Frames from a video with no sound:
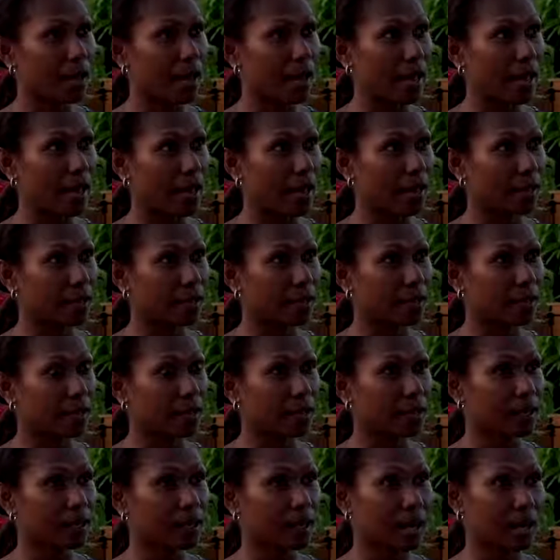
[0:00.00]
and
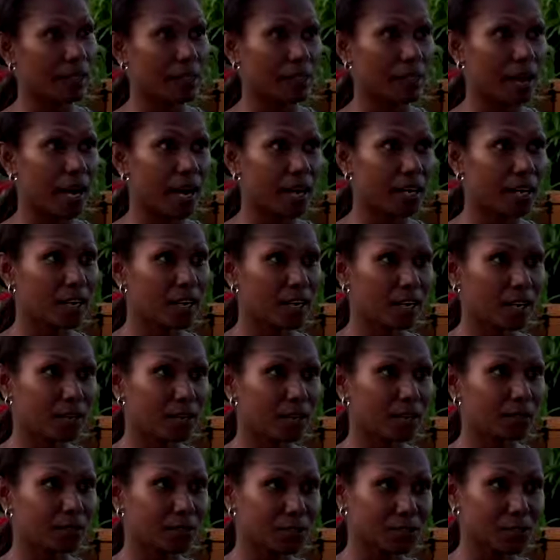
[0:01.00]
that
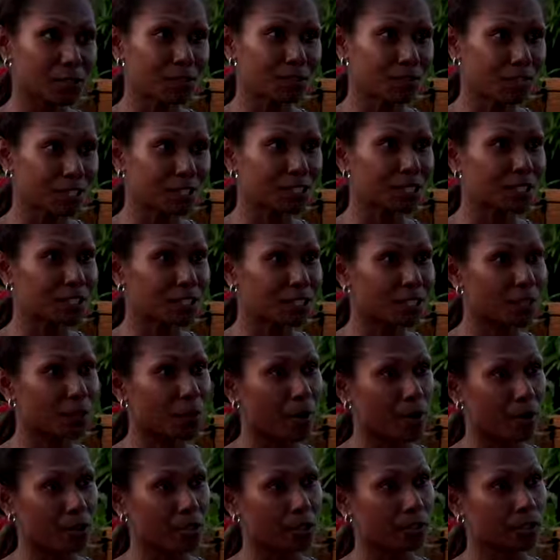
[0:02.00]
serves as an
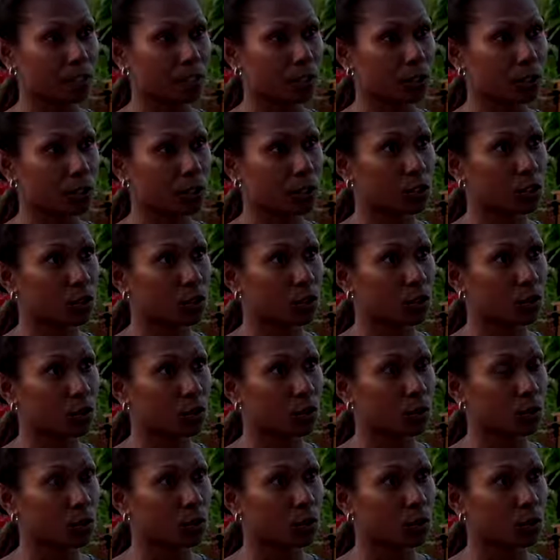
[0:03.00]
inspiration to